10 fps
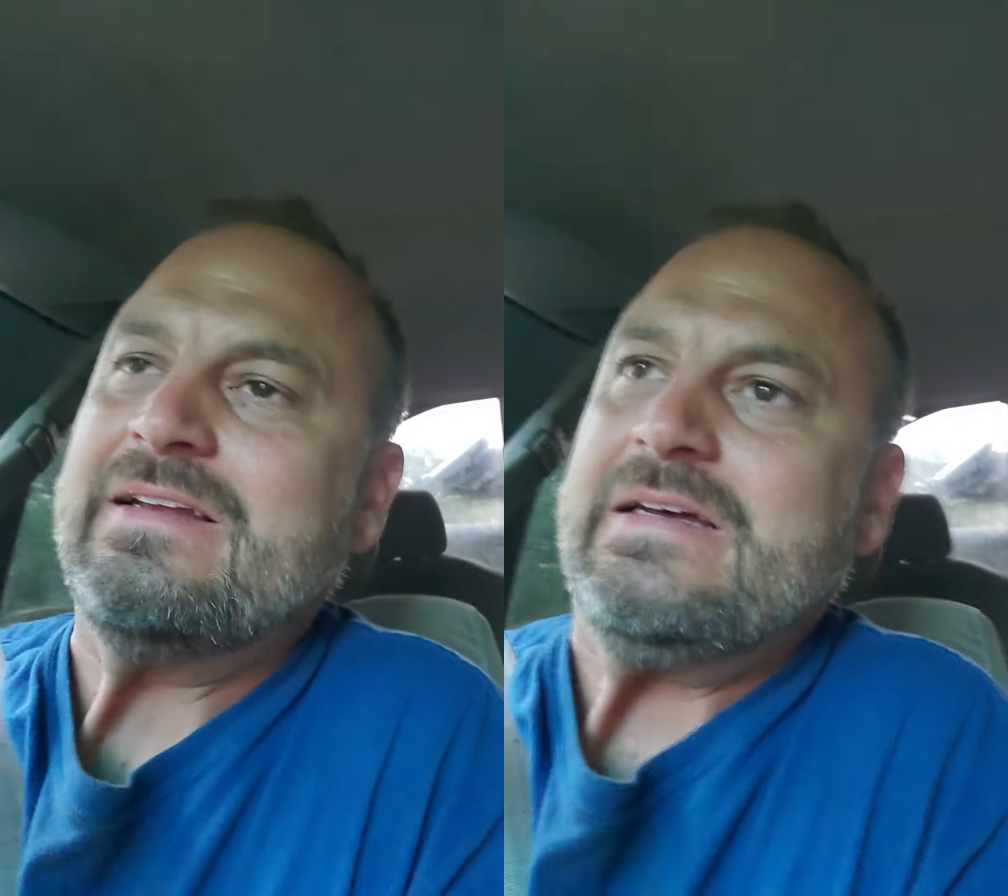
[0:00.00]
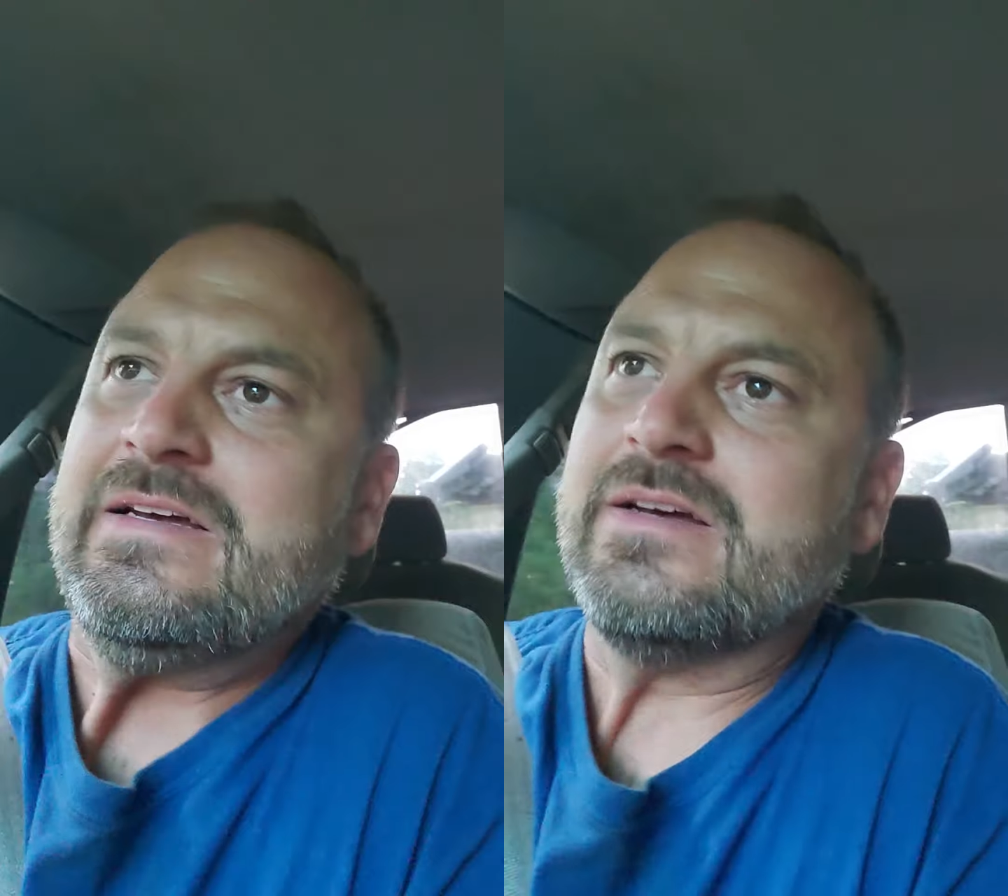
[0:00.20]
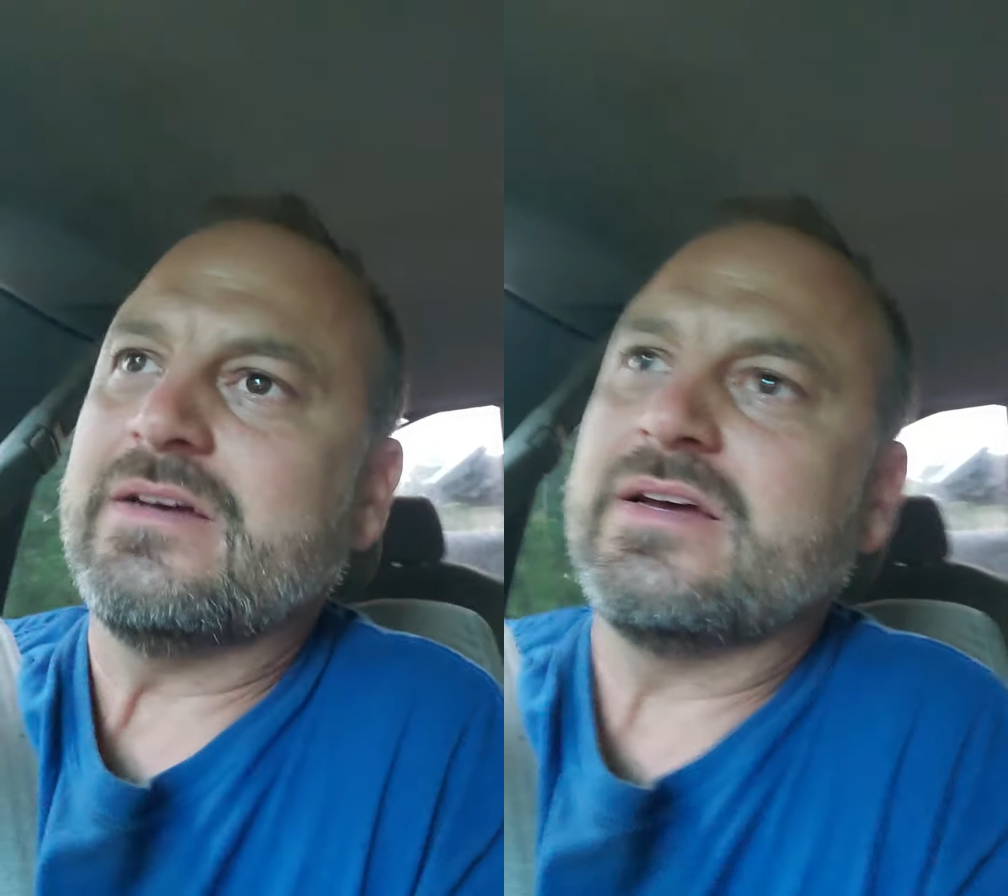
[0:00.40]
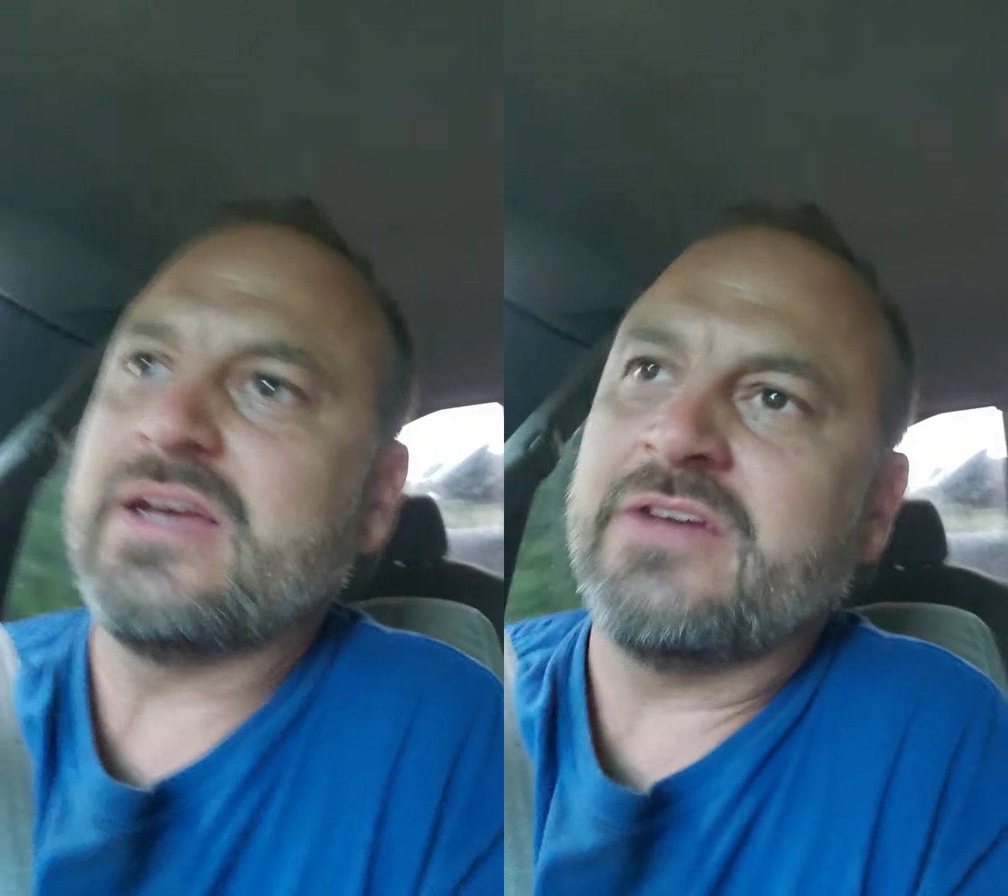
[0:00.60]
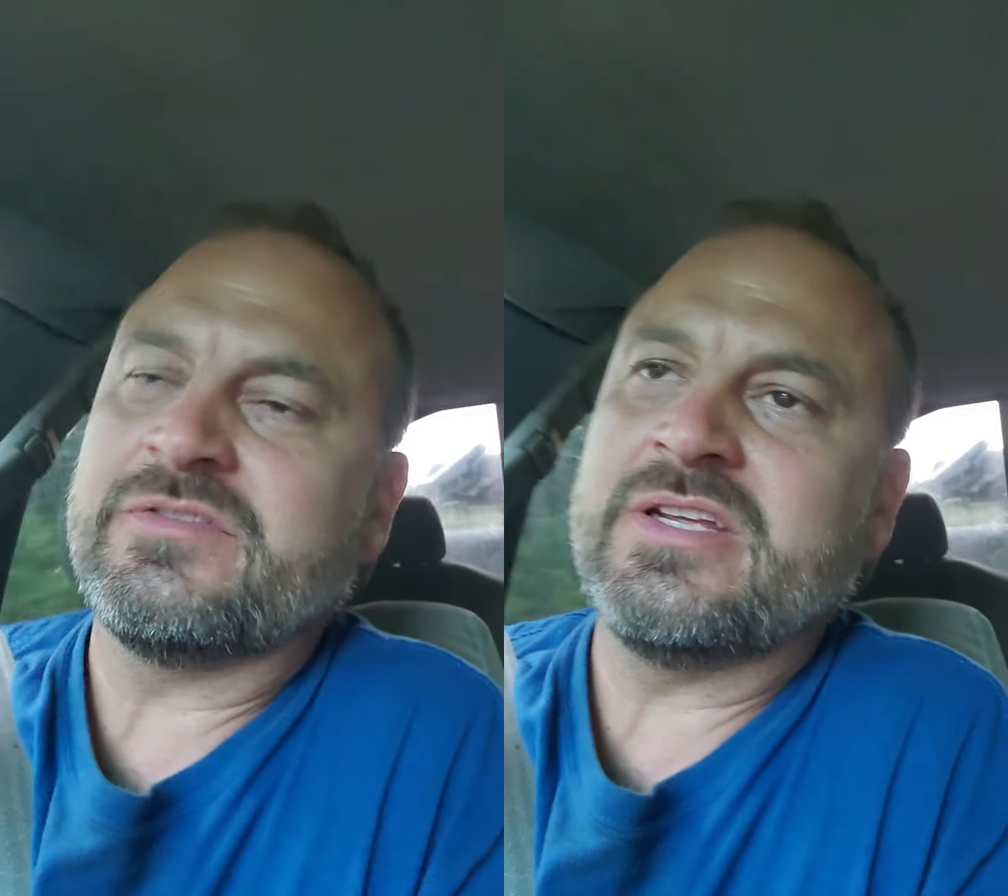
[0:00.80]

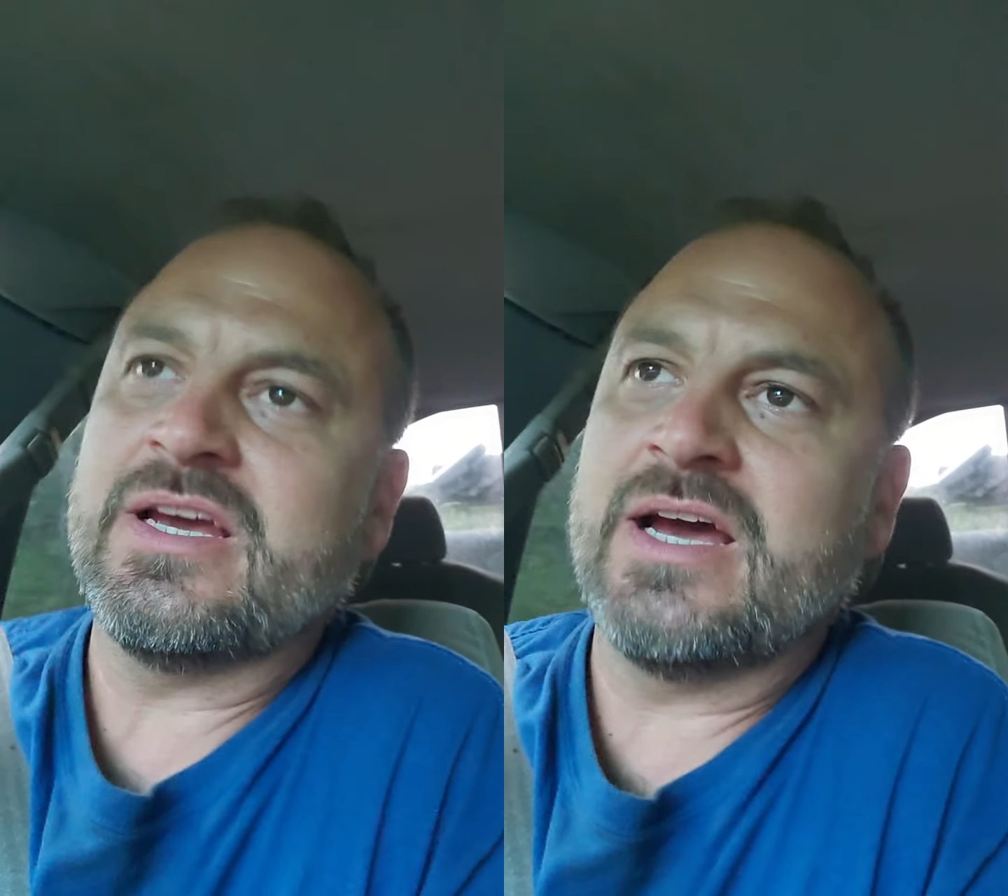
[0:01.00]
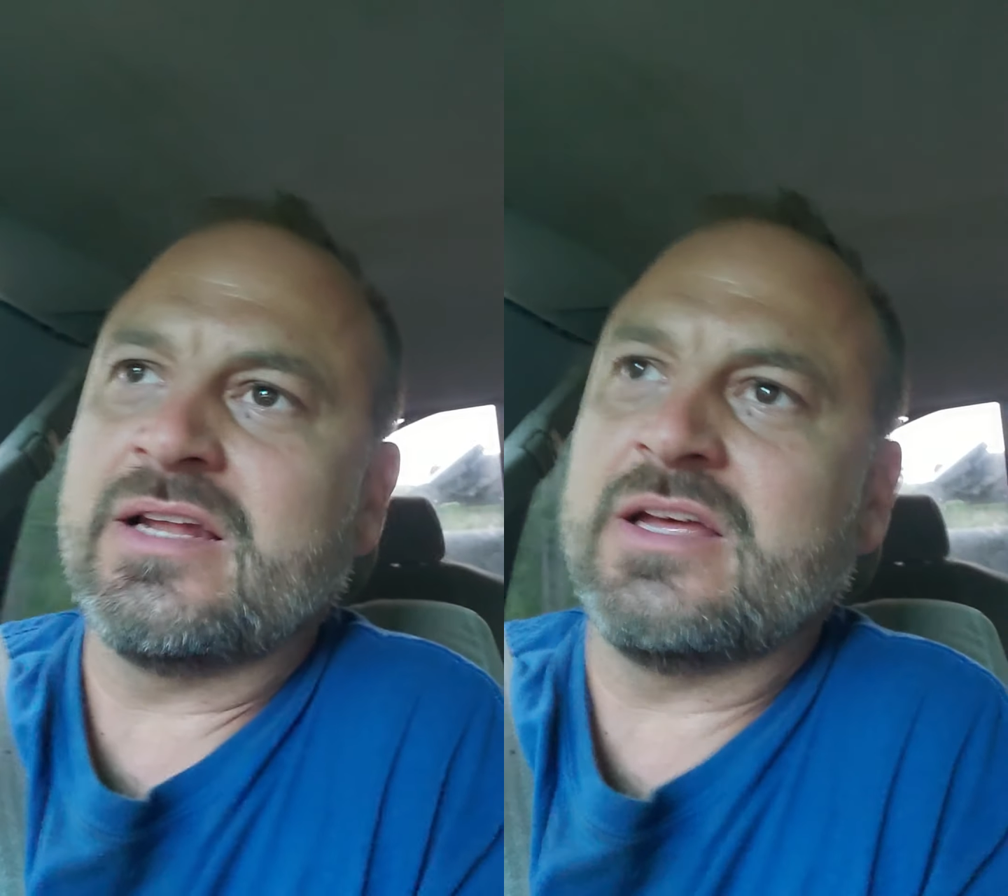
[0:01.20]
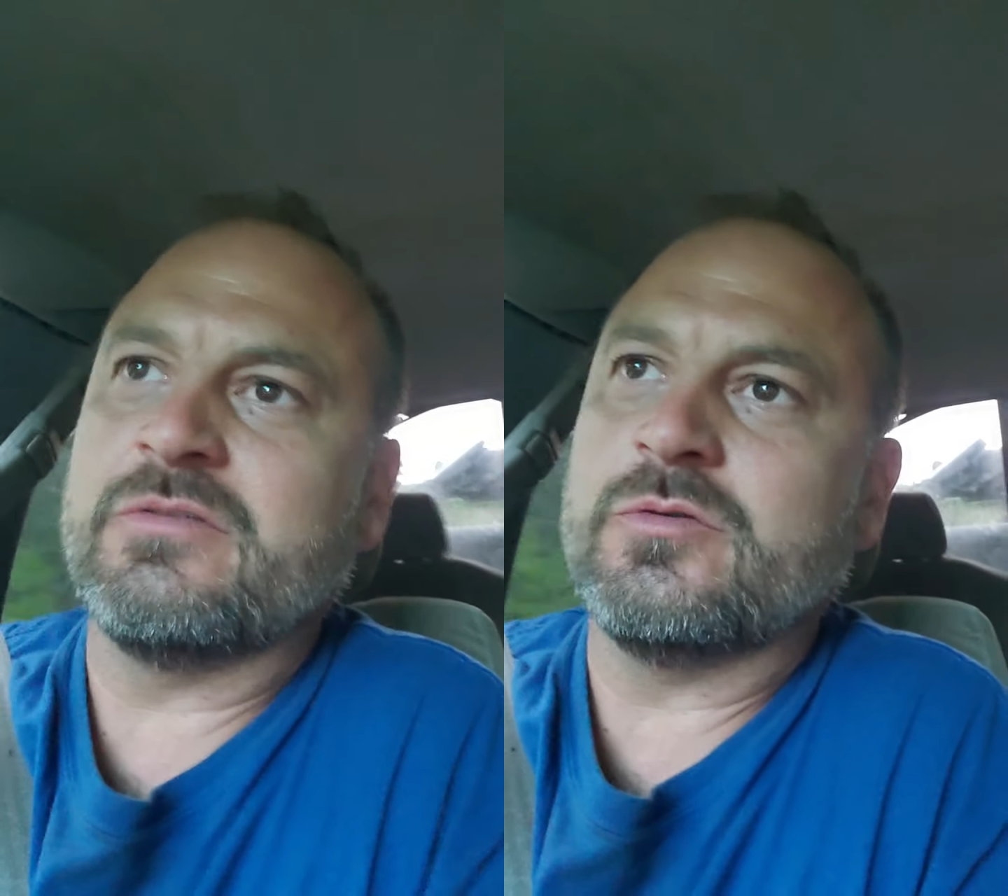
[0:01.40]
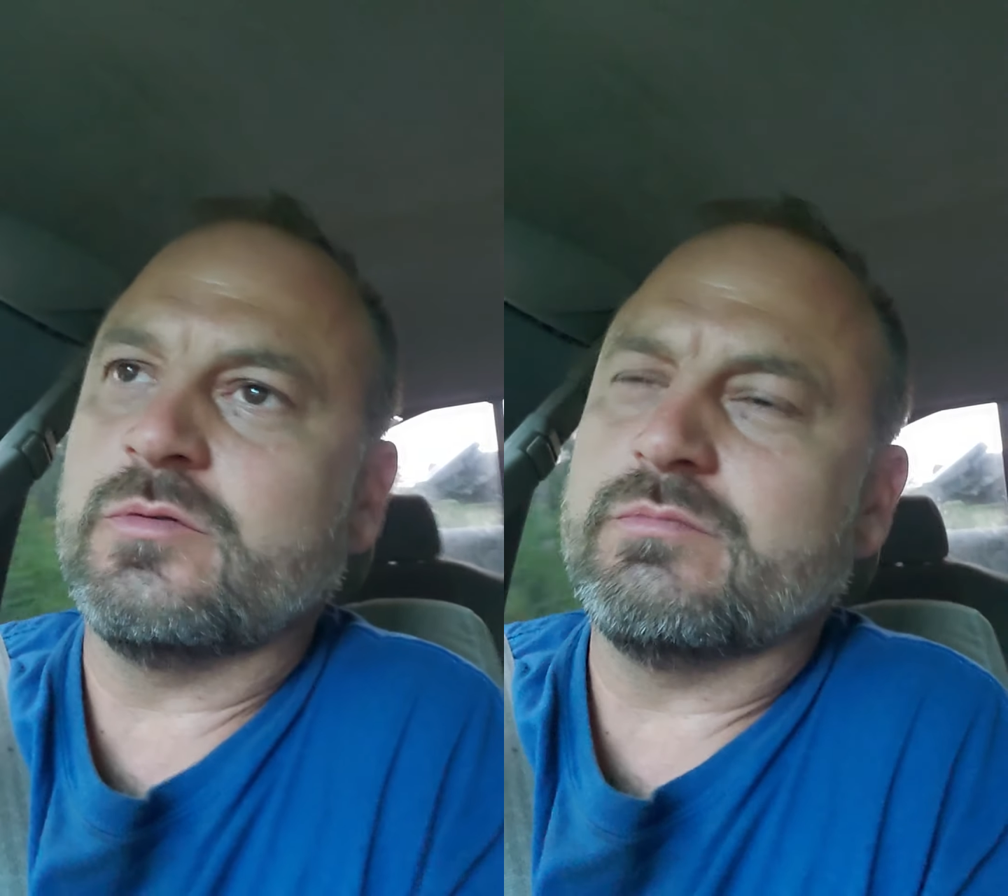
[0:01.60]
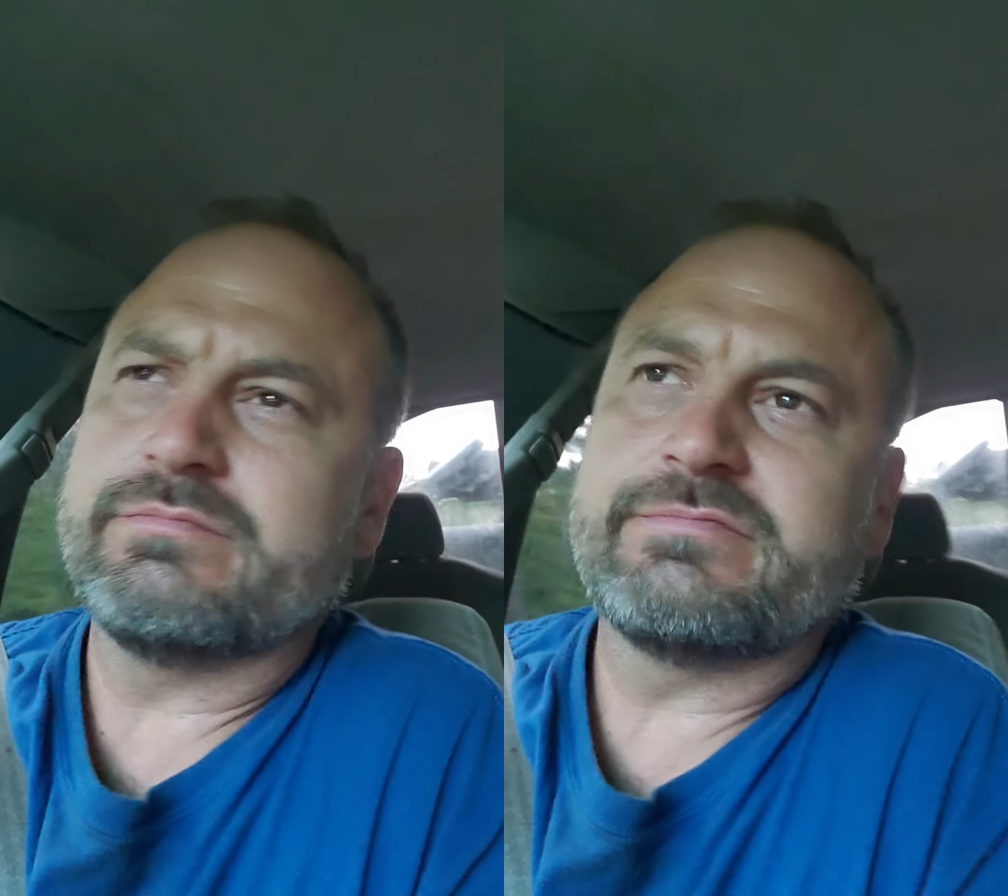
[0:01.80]
FTI level